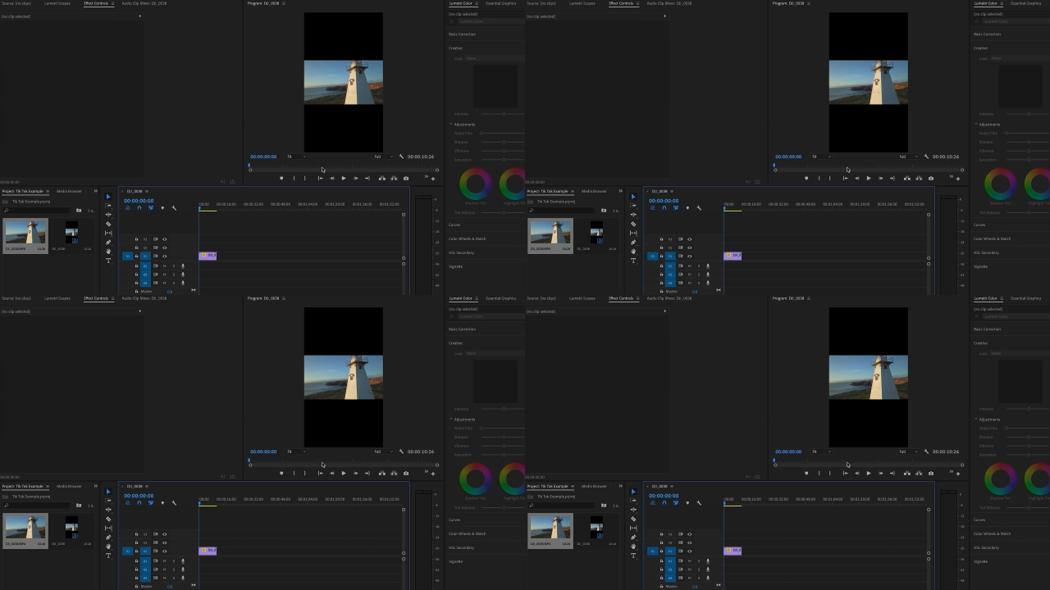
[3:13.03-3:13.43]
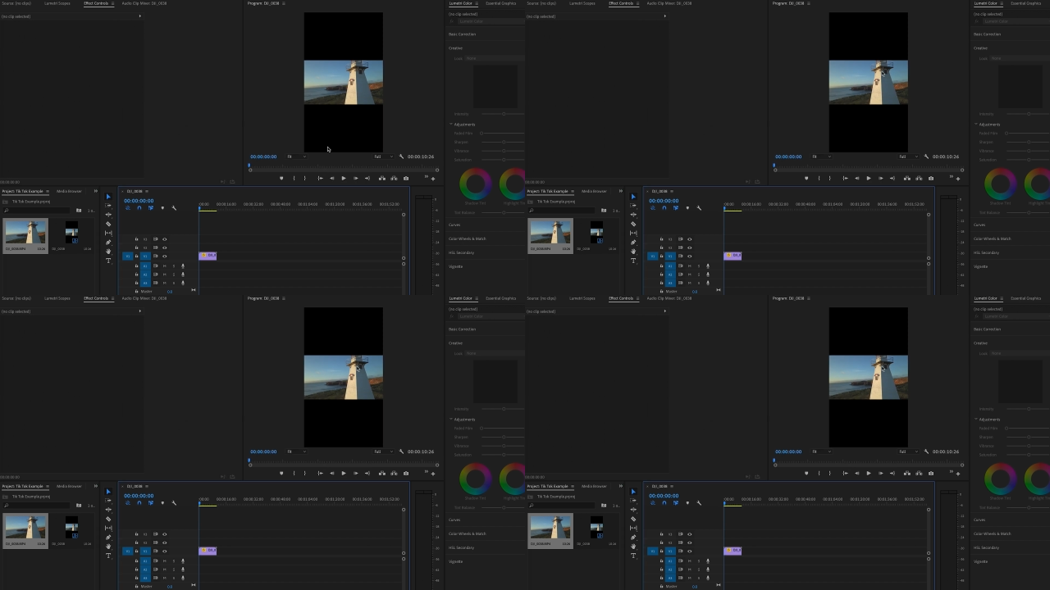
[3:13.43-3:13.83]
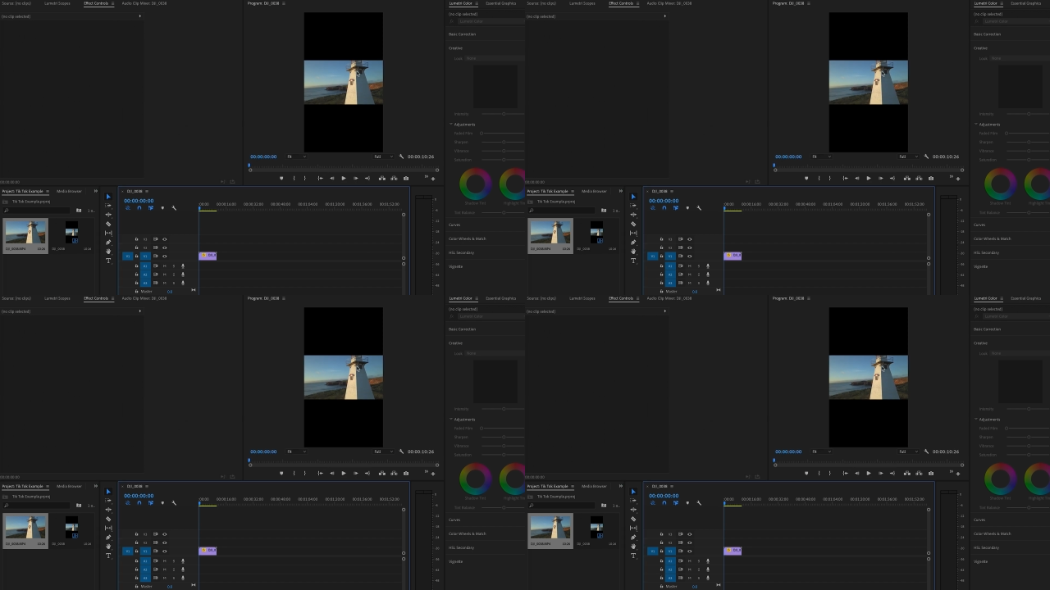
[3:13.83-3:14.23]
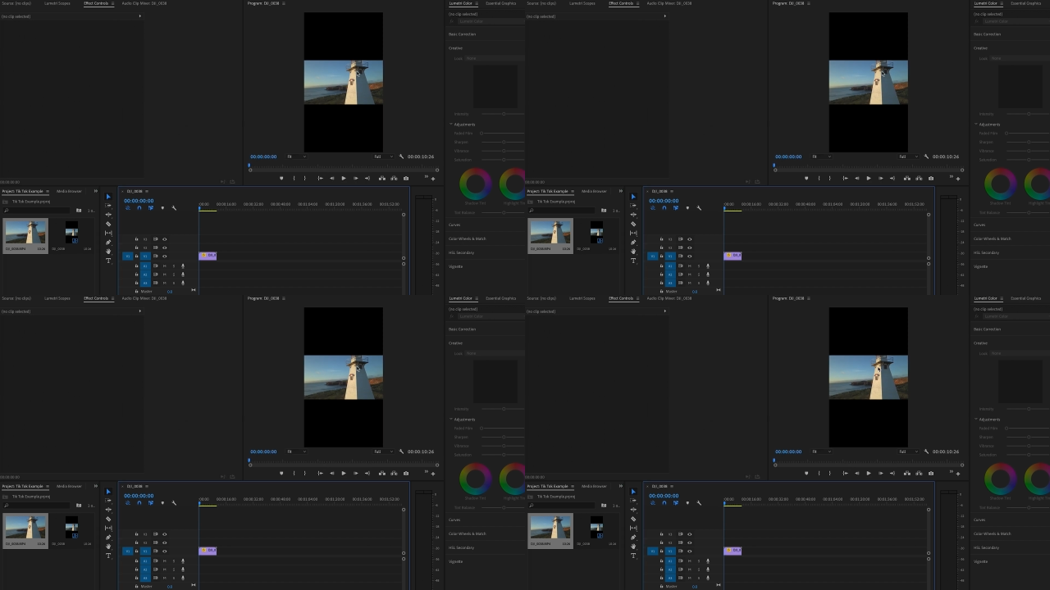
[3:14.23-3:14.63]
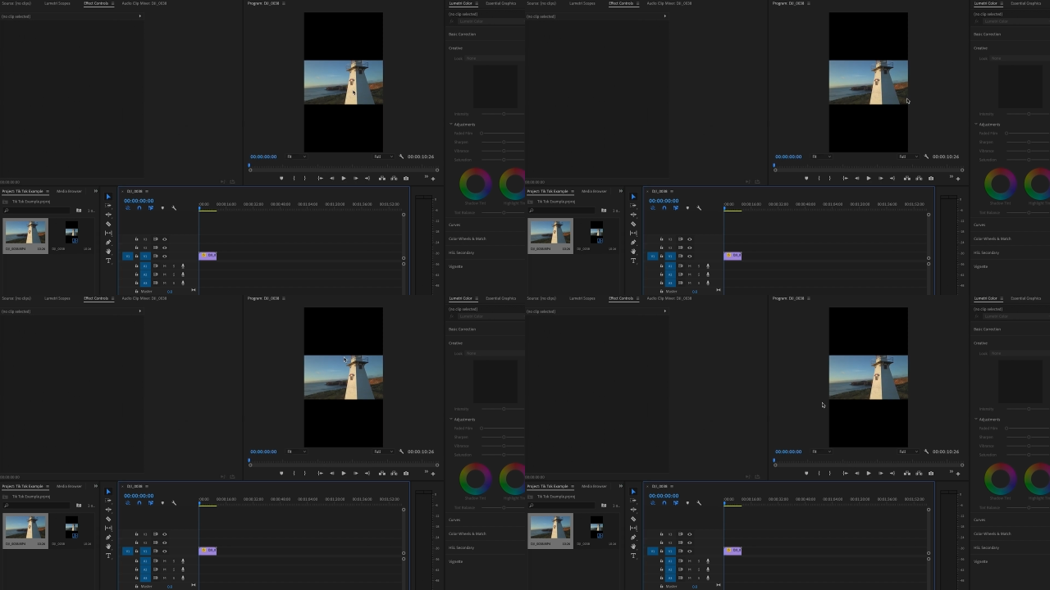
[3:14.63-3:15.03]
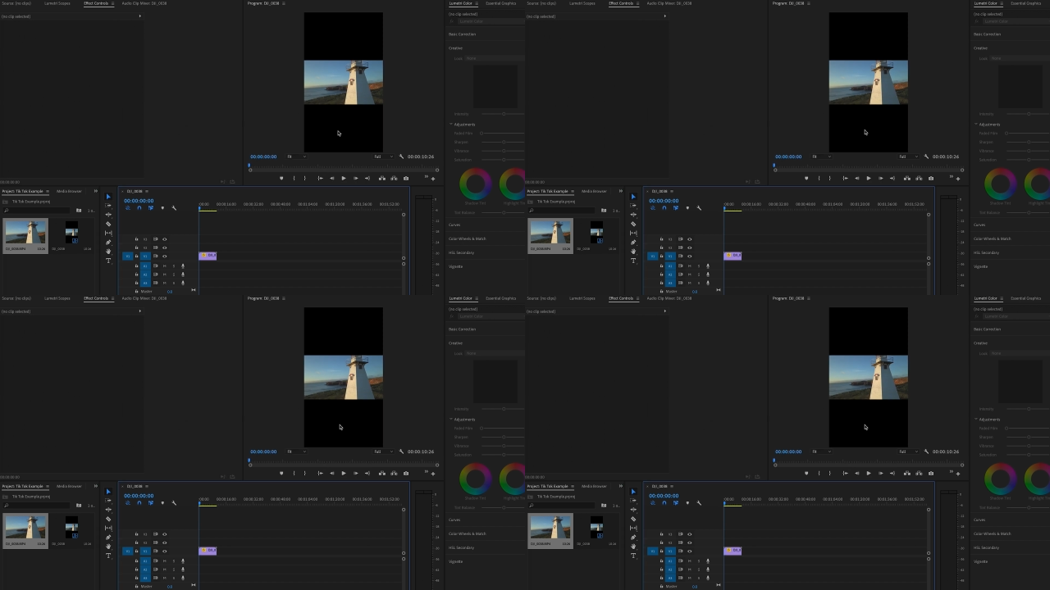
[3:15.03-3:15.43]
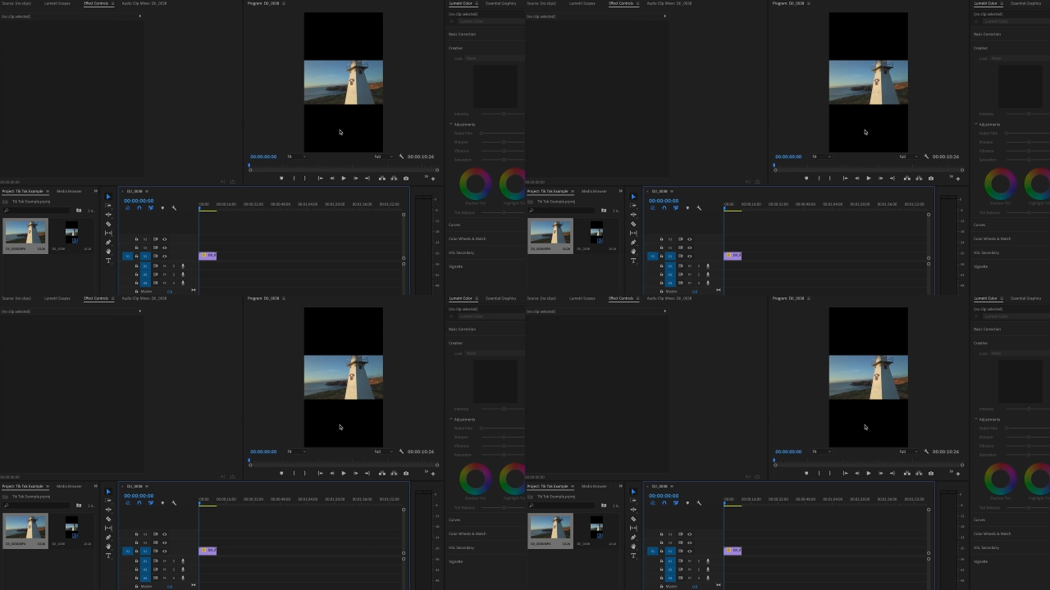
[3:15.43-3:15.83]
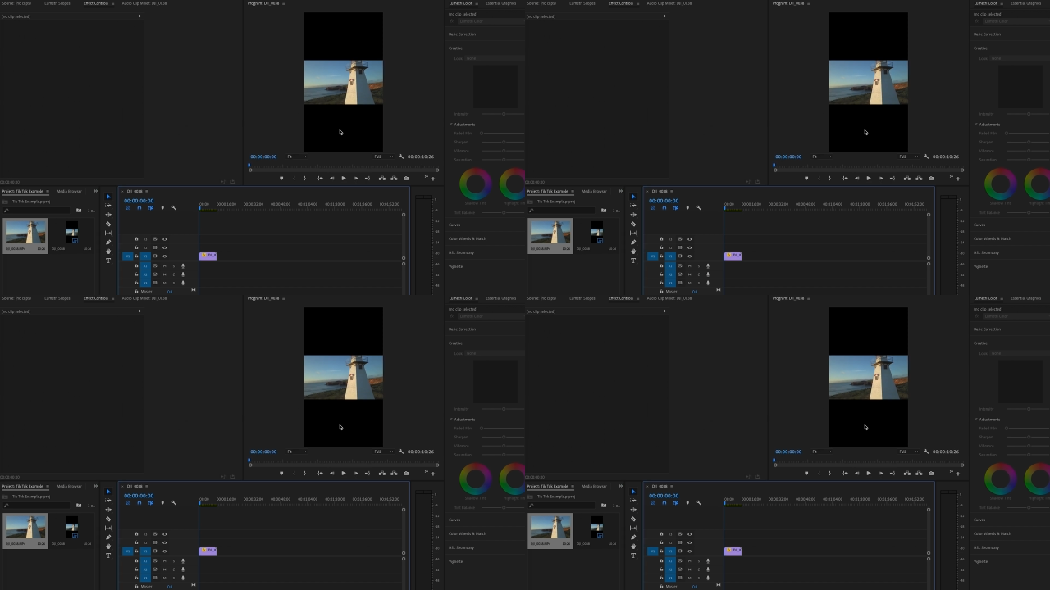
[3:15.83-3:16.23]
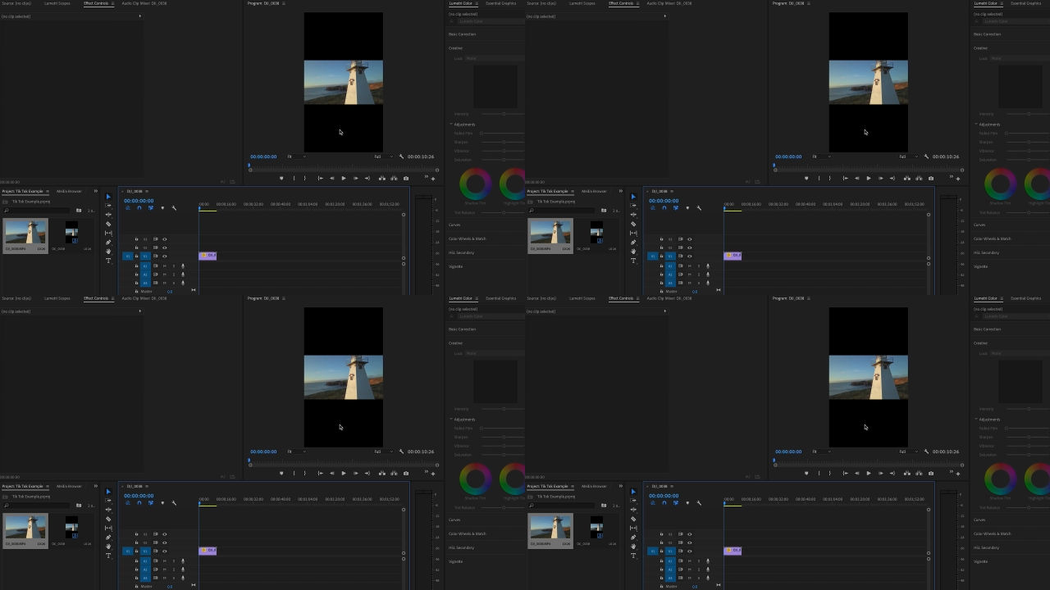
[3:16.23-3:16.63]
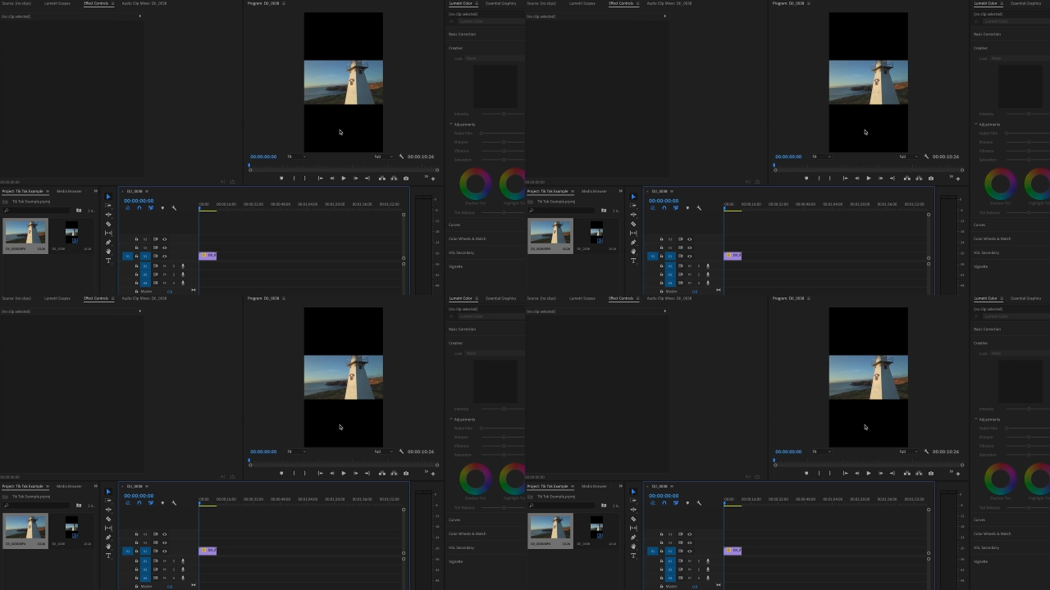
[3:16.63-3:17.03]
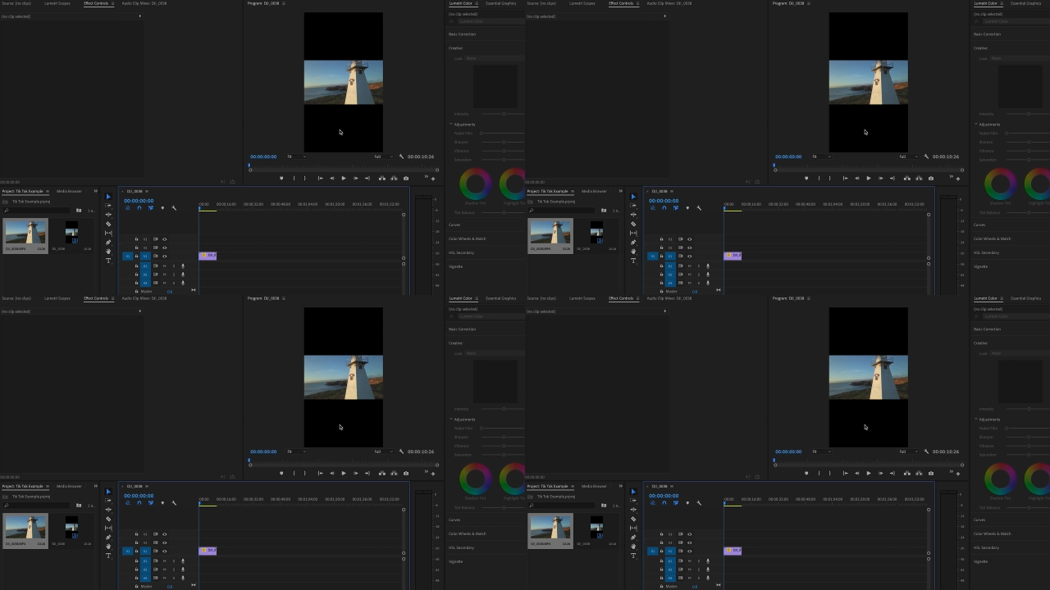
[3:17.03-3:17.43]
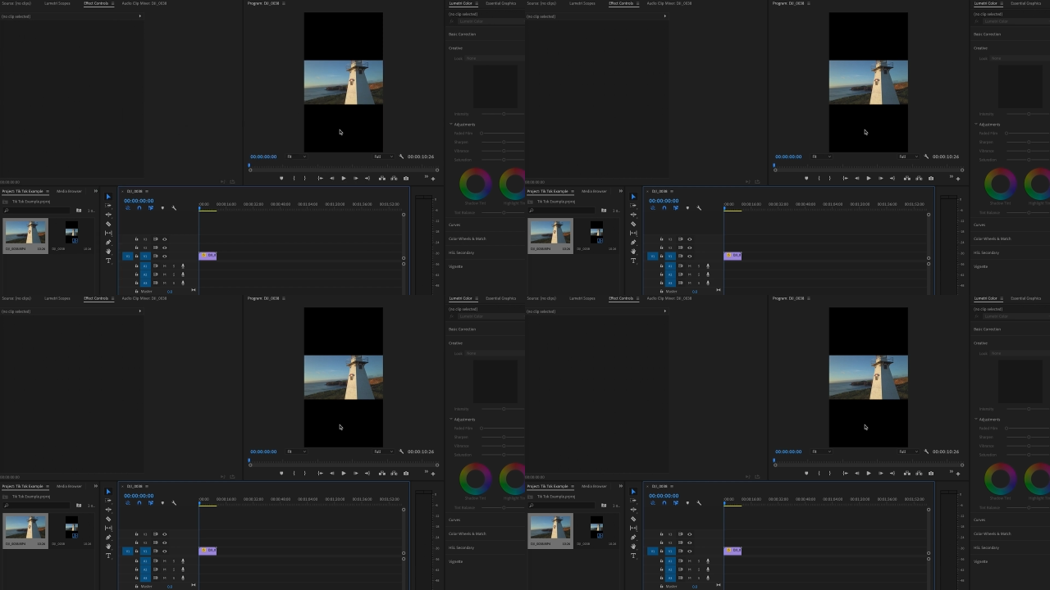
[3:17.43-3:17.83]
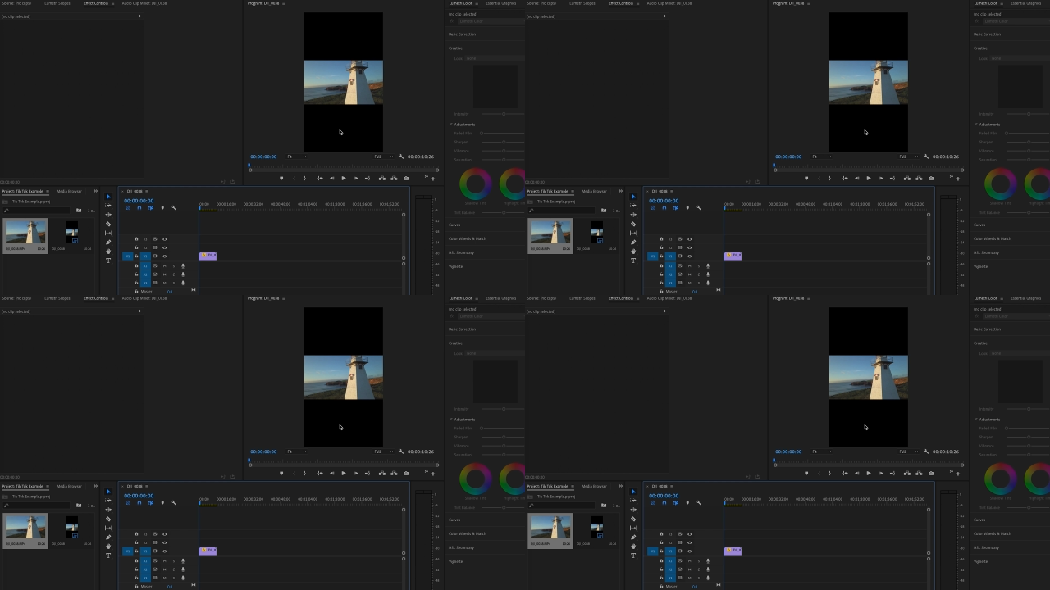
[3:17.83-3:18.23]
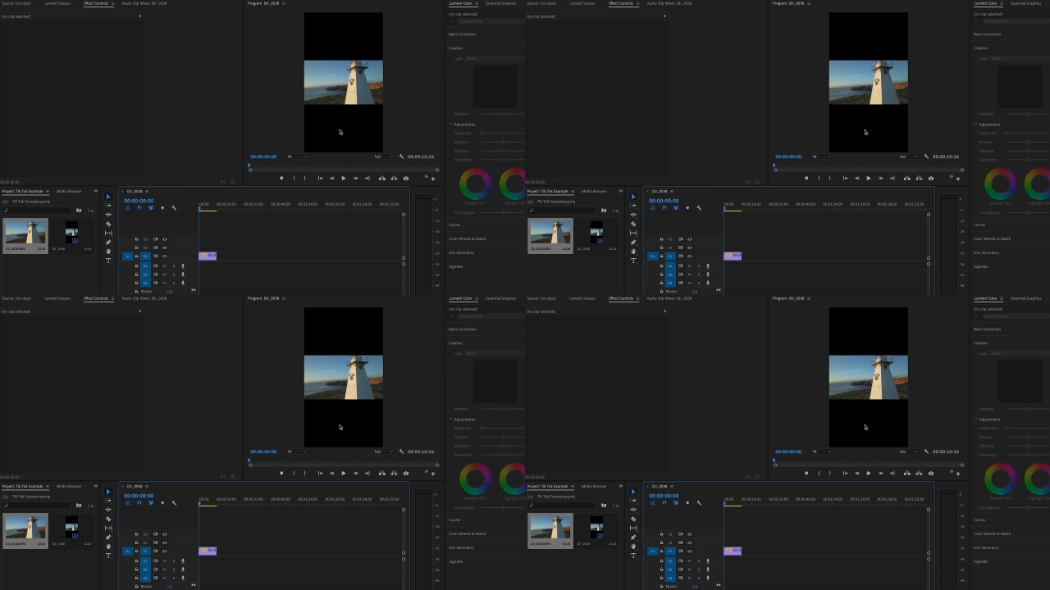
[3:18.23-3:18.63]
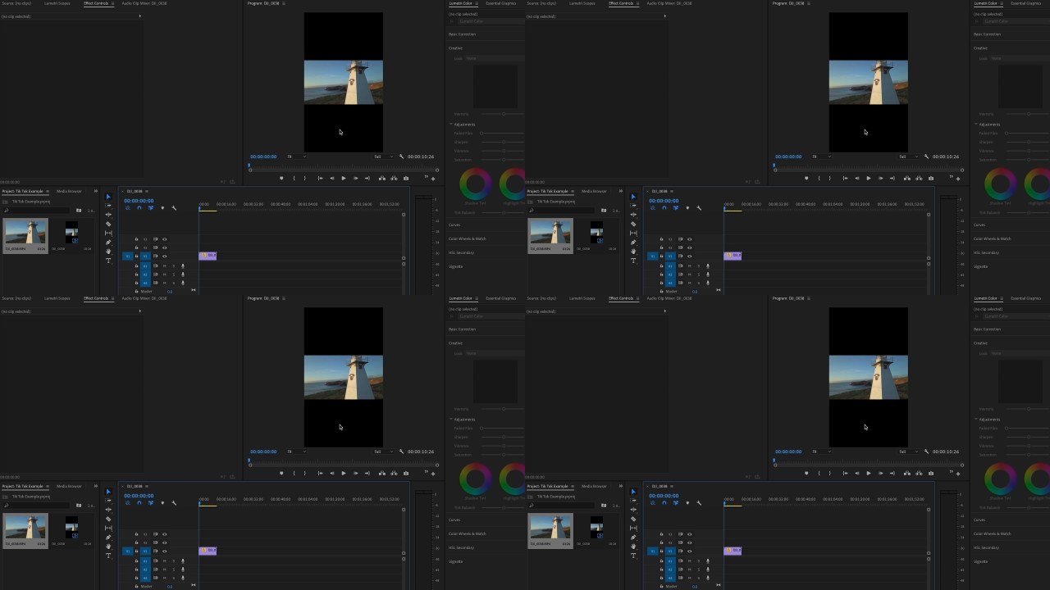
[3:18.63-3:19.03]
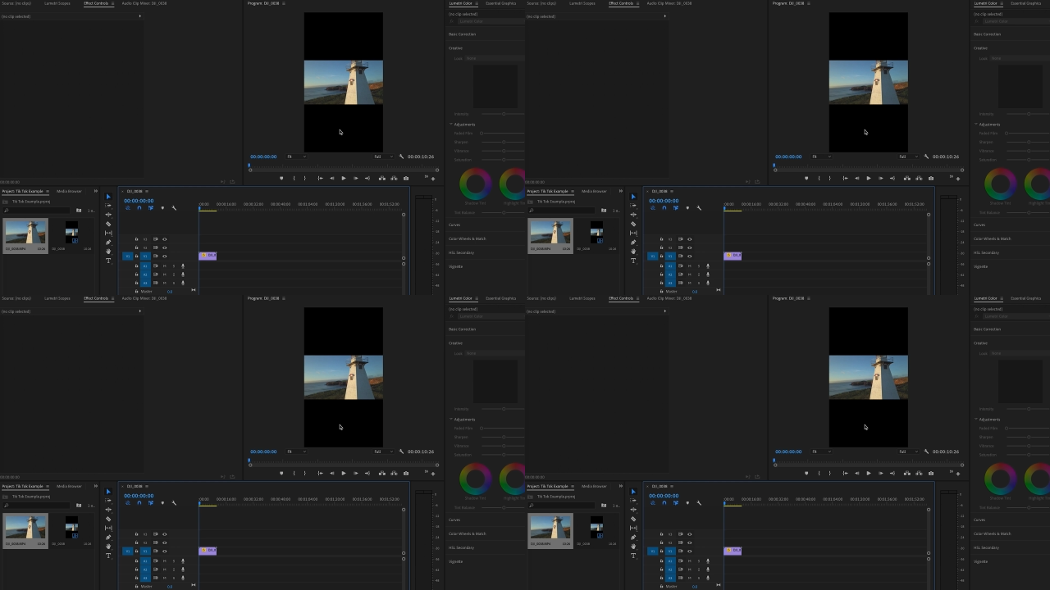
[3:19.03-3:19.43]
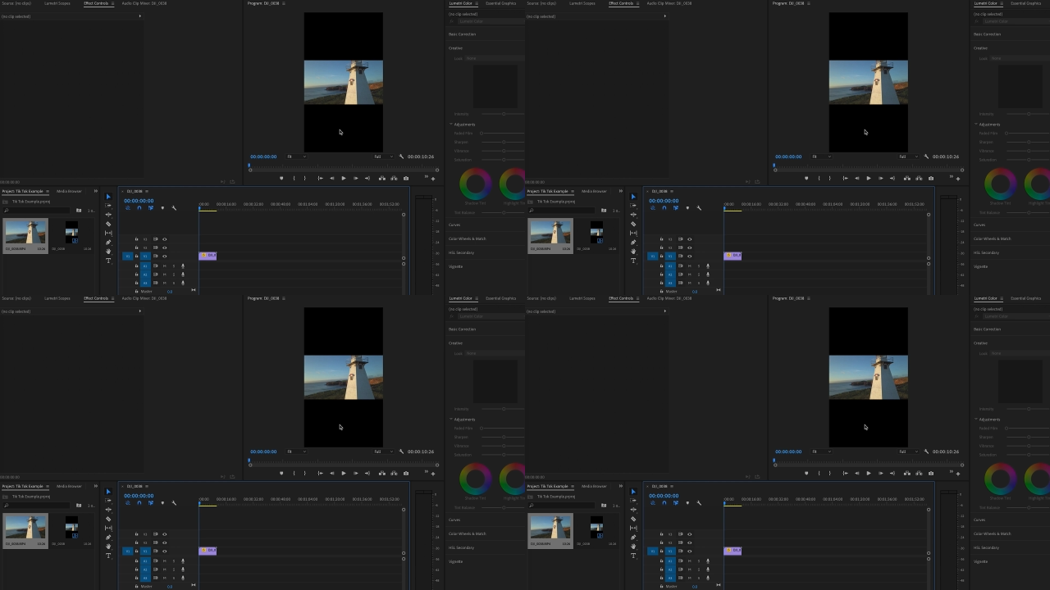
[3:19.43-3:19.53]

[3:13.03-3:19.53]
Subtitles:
No face is visible, so there are no lips to read.